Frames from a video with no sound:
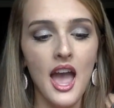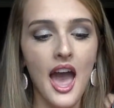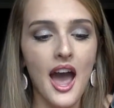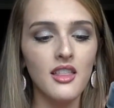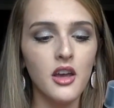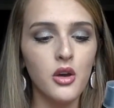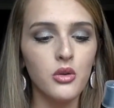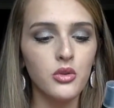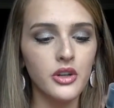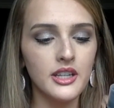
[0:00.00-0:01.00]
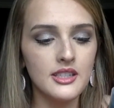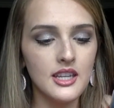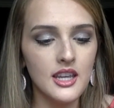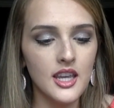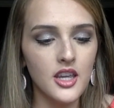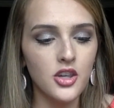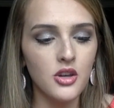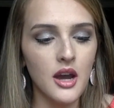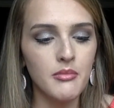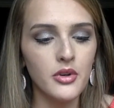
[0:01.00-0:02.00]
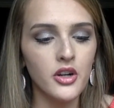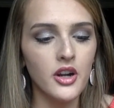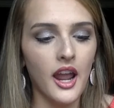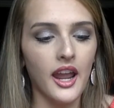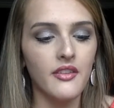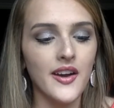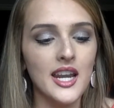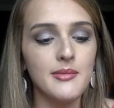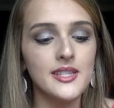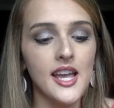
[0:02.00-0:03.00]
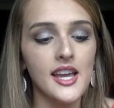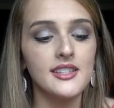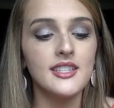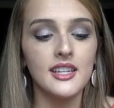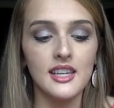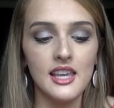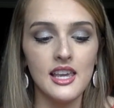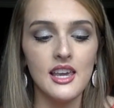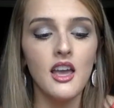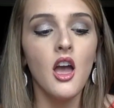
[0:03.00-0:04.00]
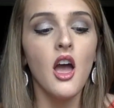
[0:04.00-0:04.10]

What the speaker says: aloe, green tea, cucumber, and vitamins A, C, and E.